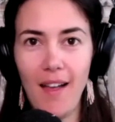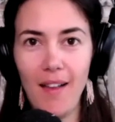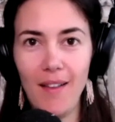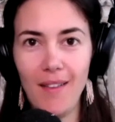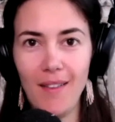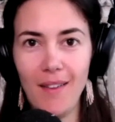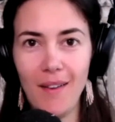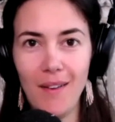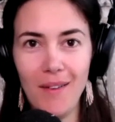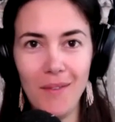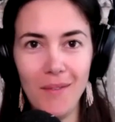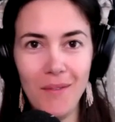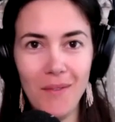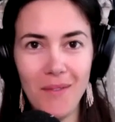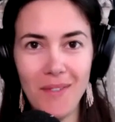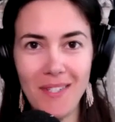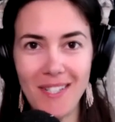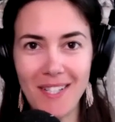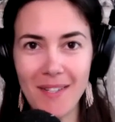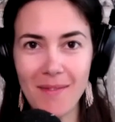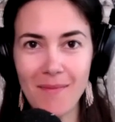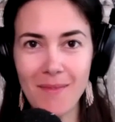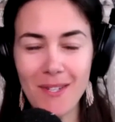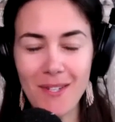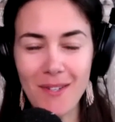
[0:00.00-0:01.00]
Hello,
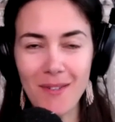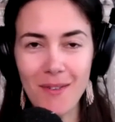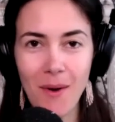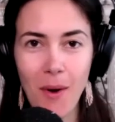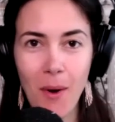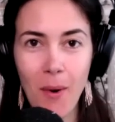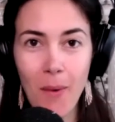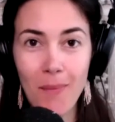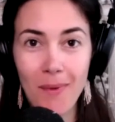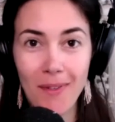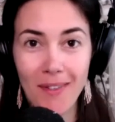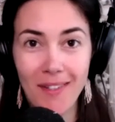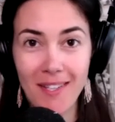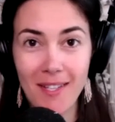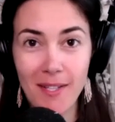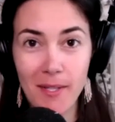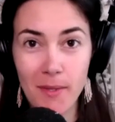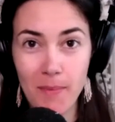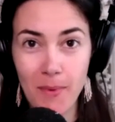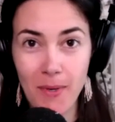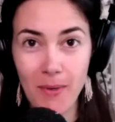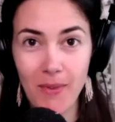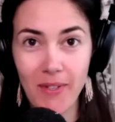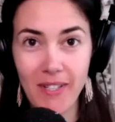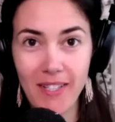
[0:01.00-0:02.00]
welcome to Openly
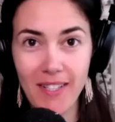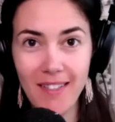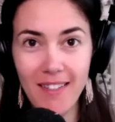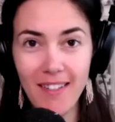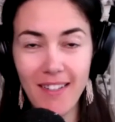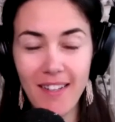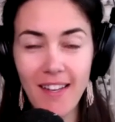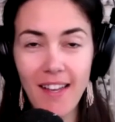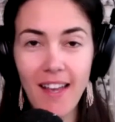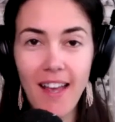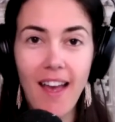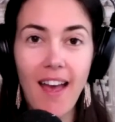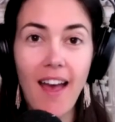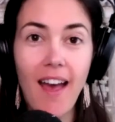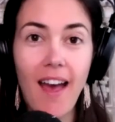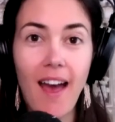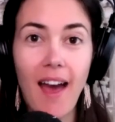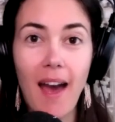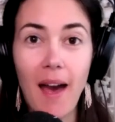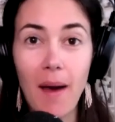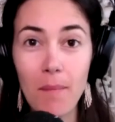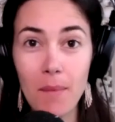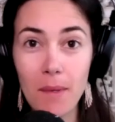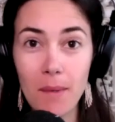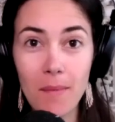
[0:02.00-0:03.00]
Spoken.
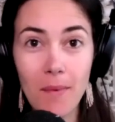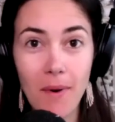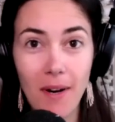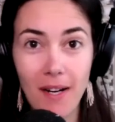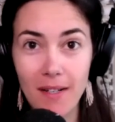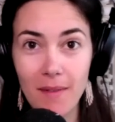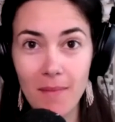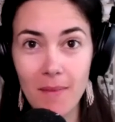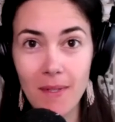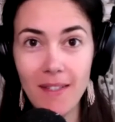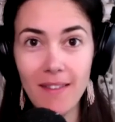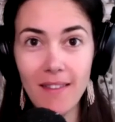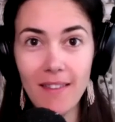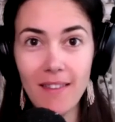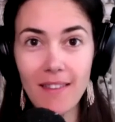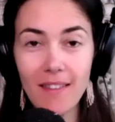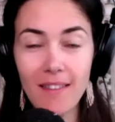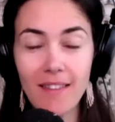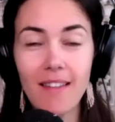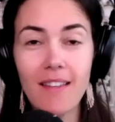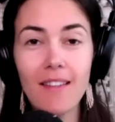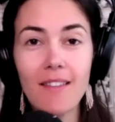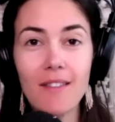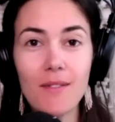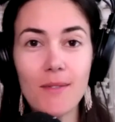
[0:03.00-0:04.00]
Happy Pride
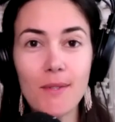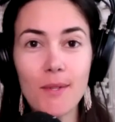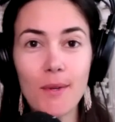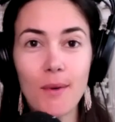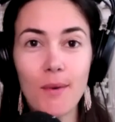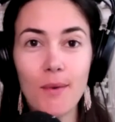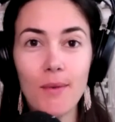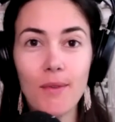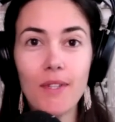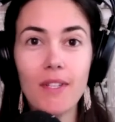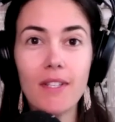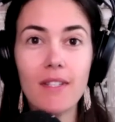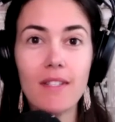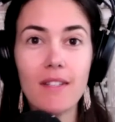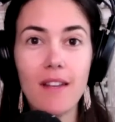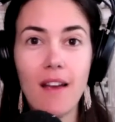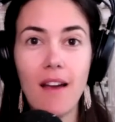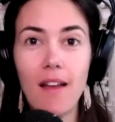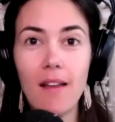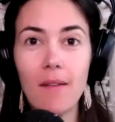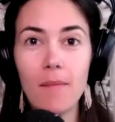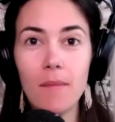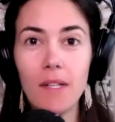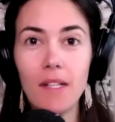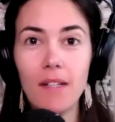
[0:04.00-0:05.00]
Month. So this
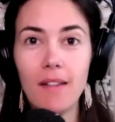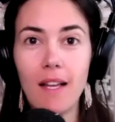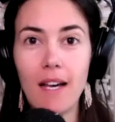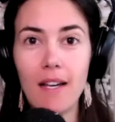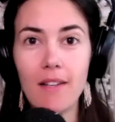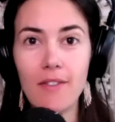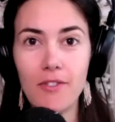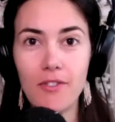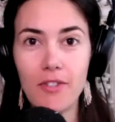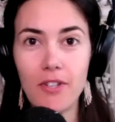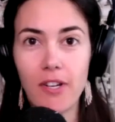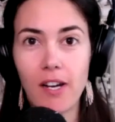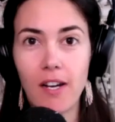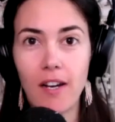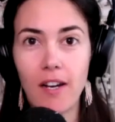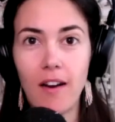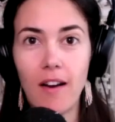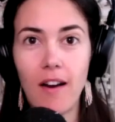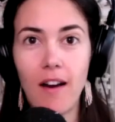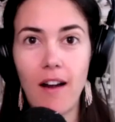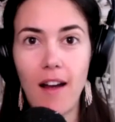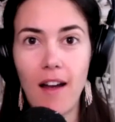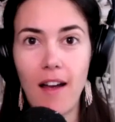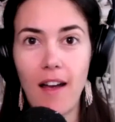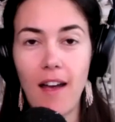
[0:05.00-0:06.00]
time last
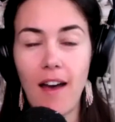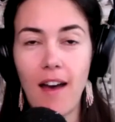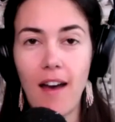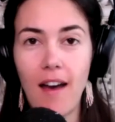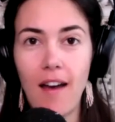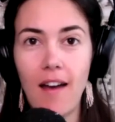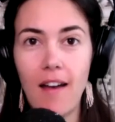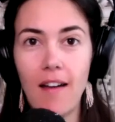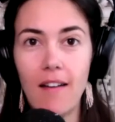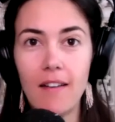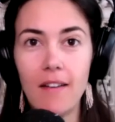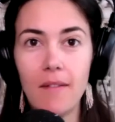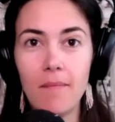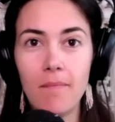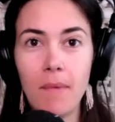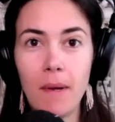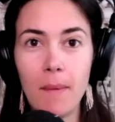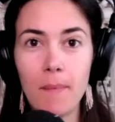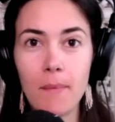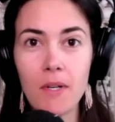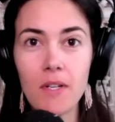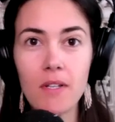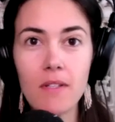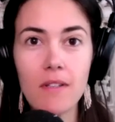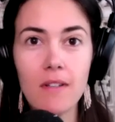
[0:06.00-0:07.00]
year, I had
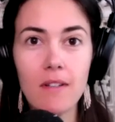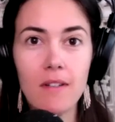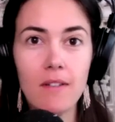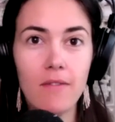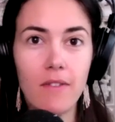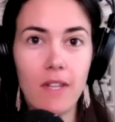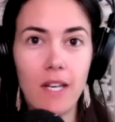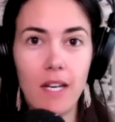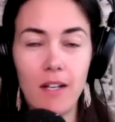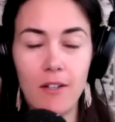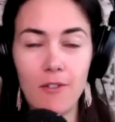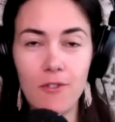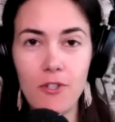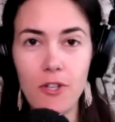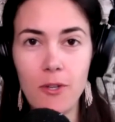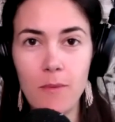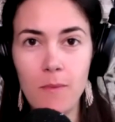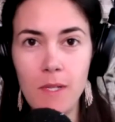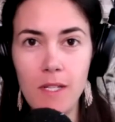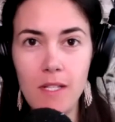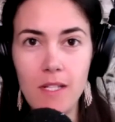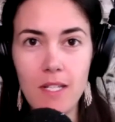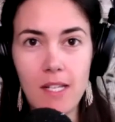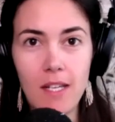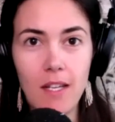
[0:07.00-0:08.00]
members of the
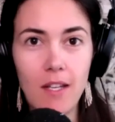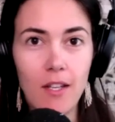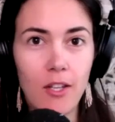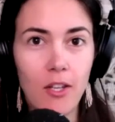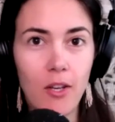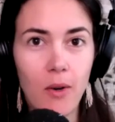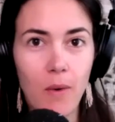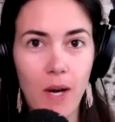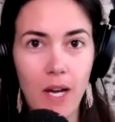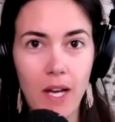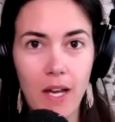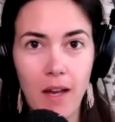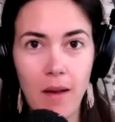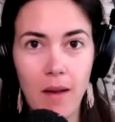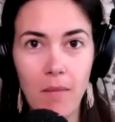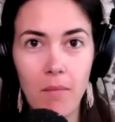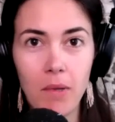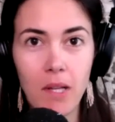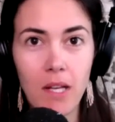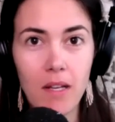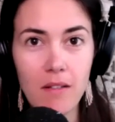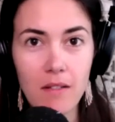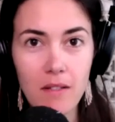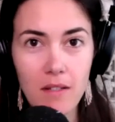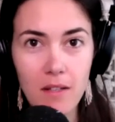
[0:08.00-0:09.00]
LGBTQIA
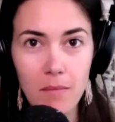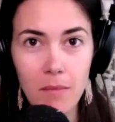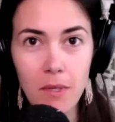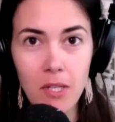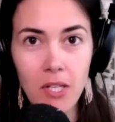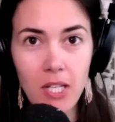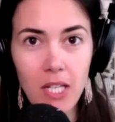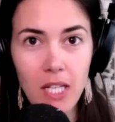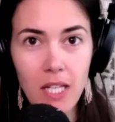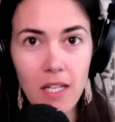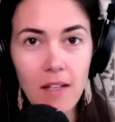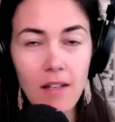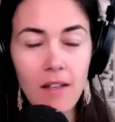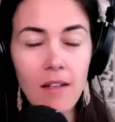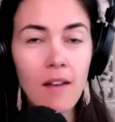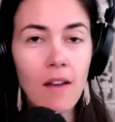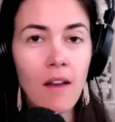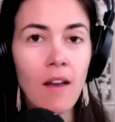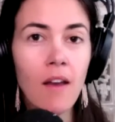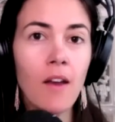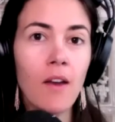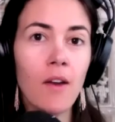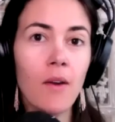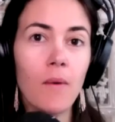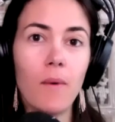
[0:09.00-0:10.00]
plus community.
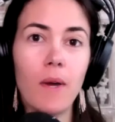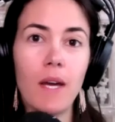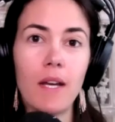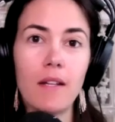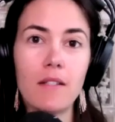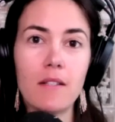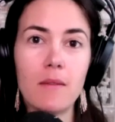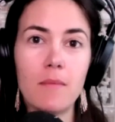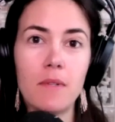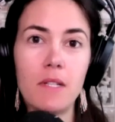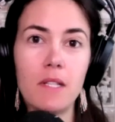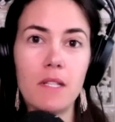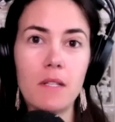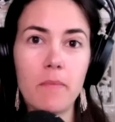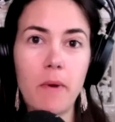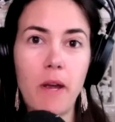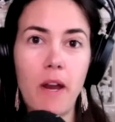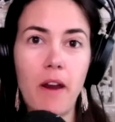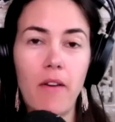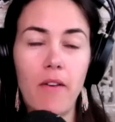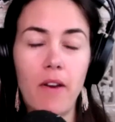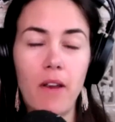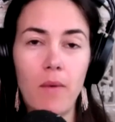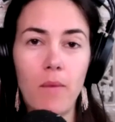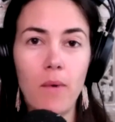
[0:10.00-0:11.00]
We had some
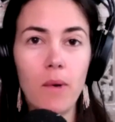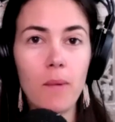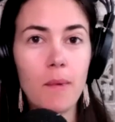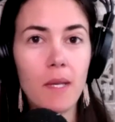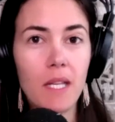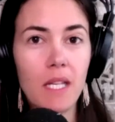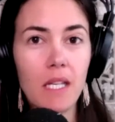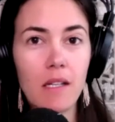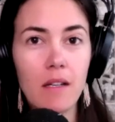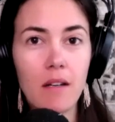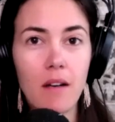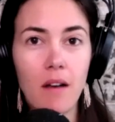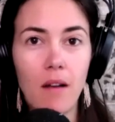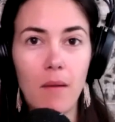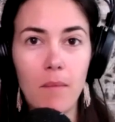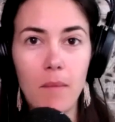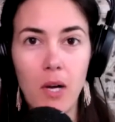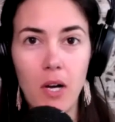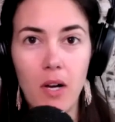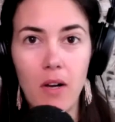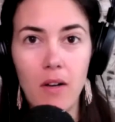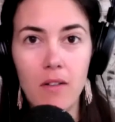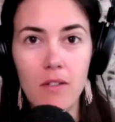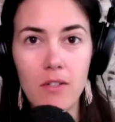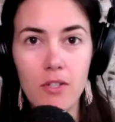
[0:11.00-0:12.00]
inspiring women come
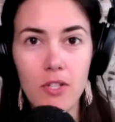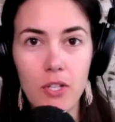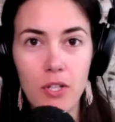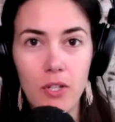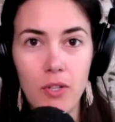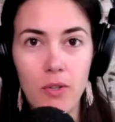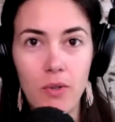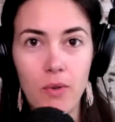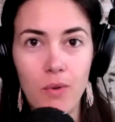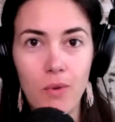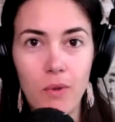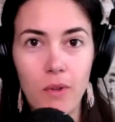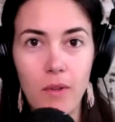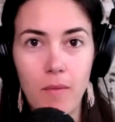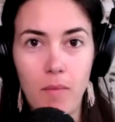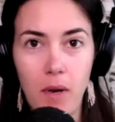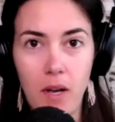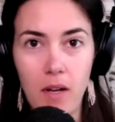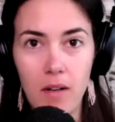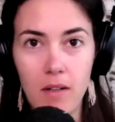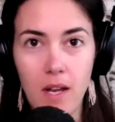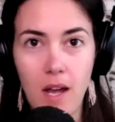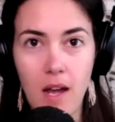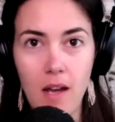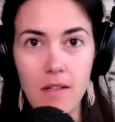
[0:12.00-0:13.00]
on to the
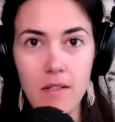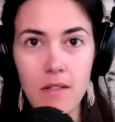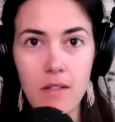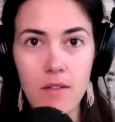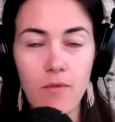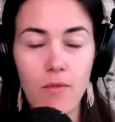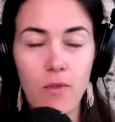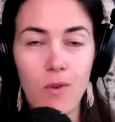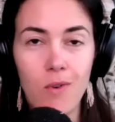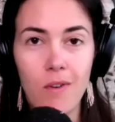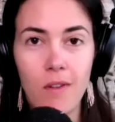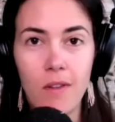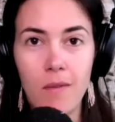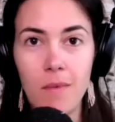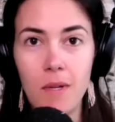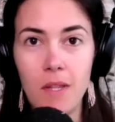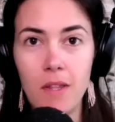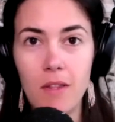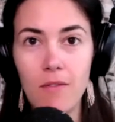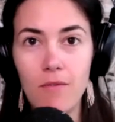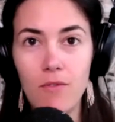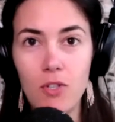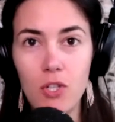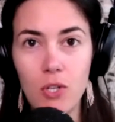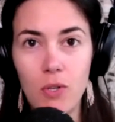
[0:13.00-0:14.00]
podcast for the
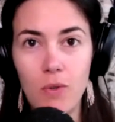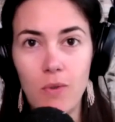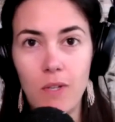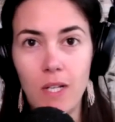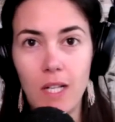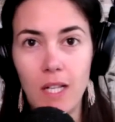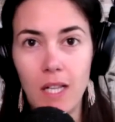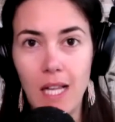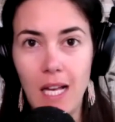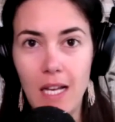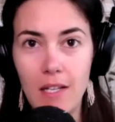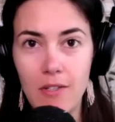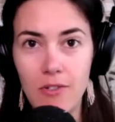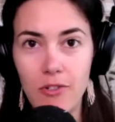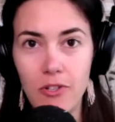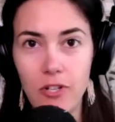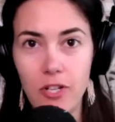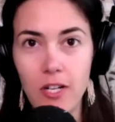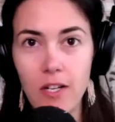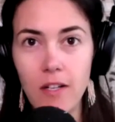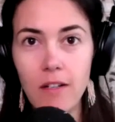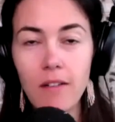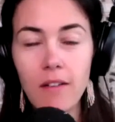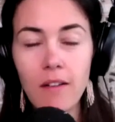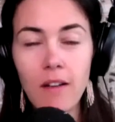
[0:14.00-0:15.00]
month of June last
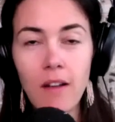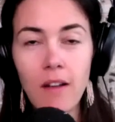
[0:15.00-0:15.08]
year,